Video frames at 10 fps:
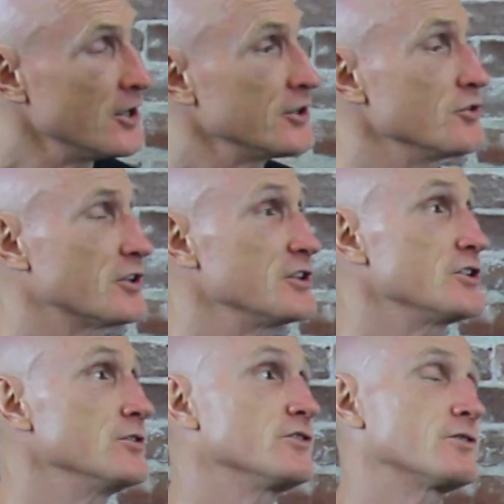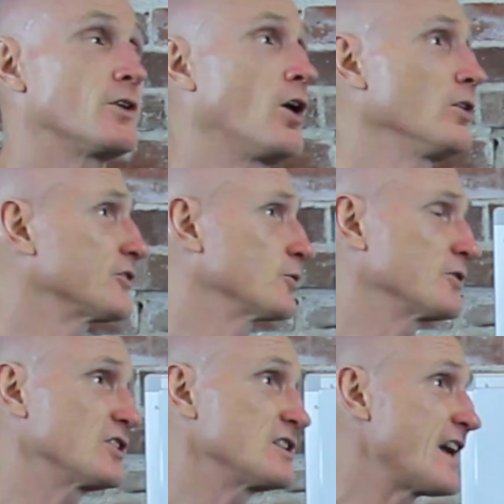You can use all
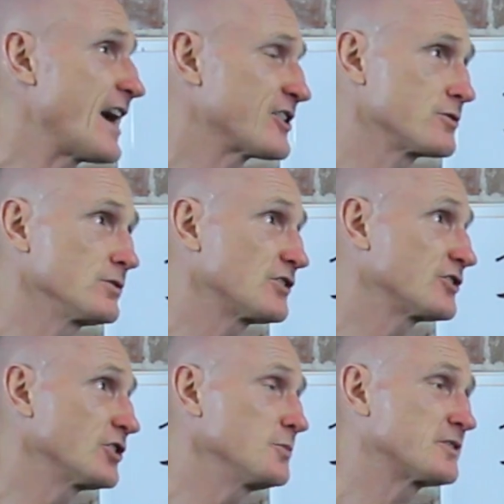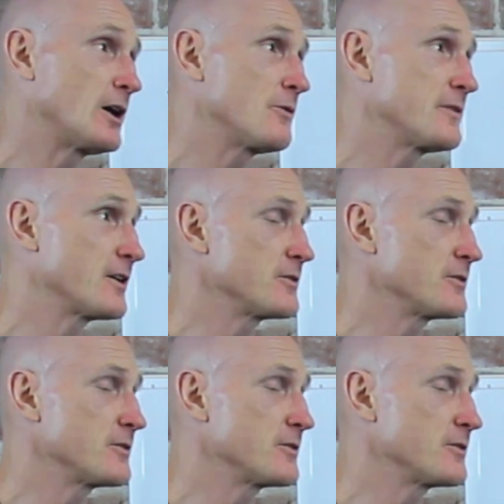sorts of natural soaps out there.